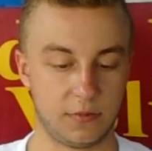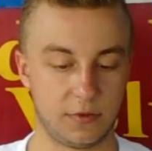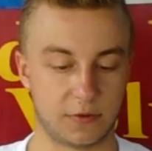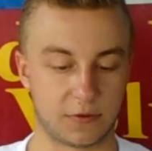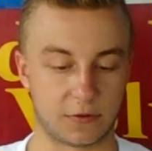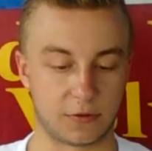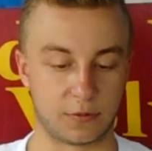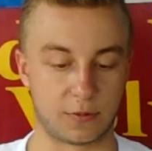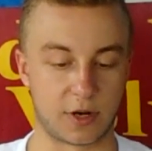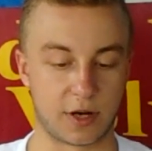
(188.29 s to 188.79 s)

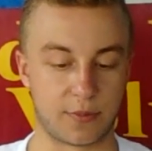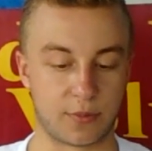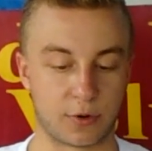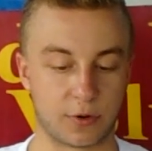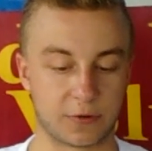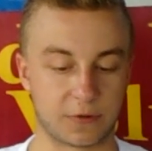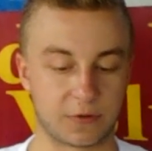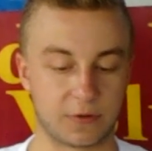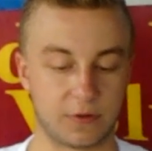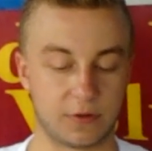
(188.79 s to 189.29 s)
So my
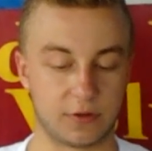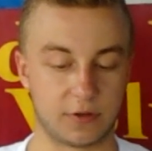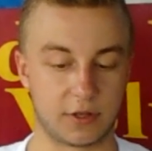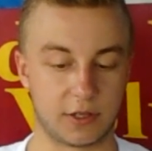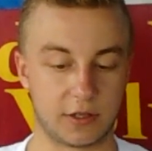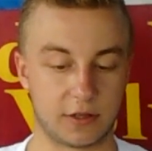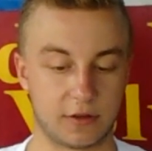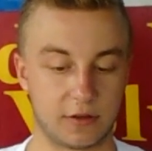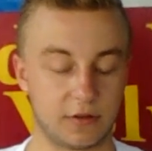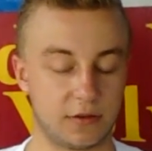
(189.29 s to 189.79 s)

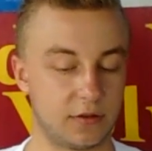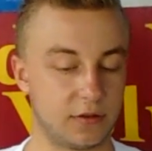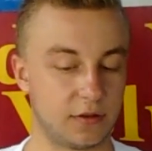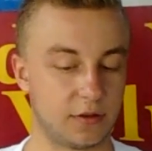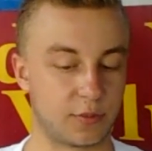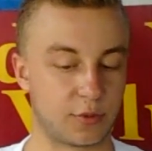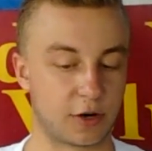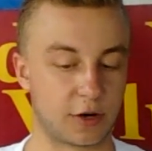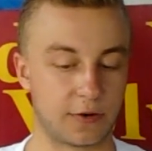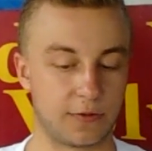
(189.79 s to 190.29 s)
personal
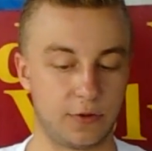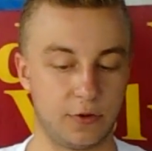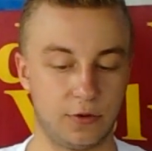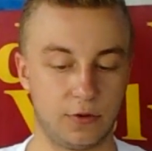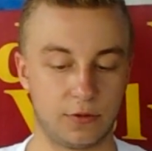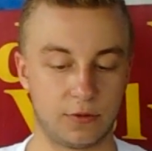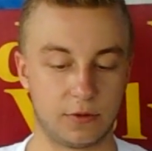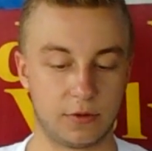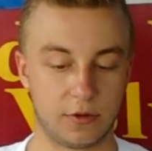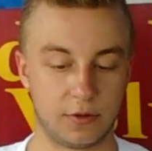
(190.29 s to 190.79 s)
broader
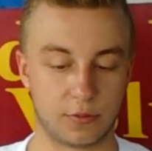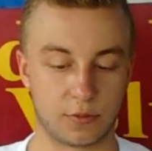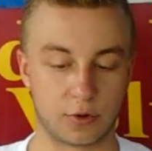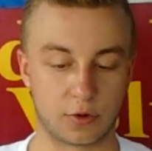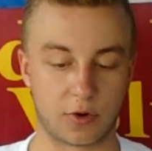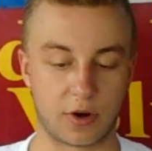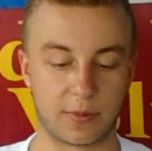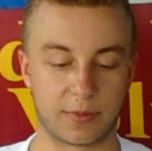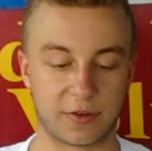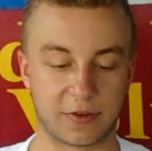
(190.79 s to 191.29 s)
view
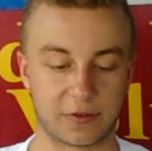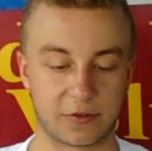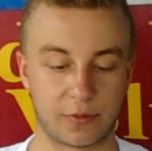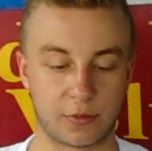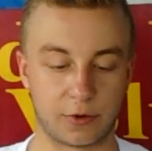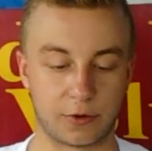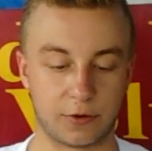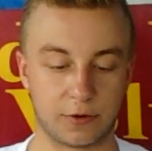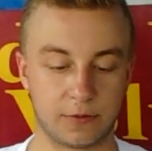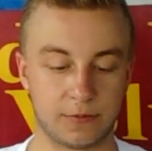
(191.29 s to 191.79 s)
program
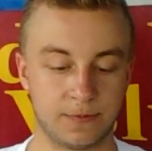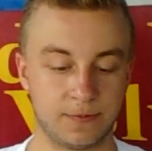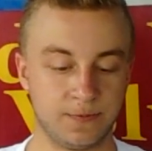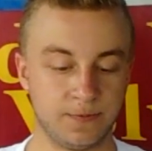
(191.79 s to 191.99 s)
testimonial.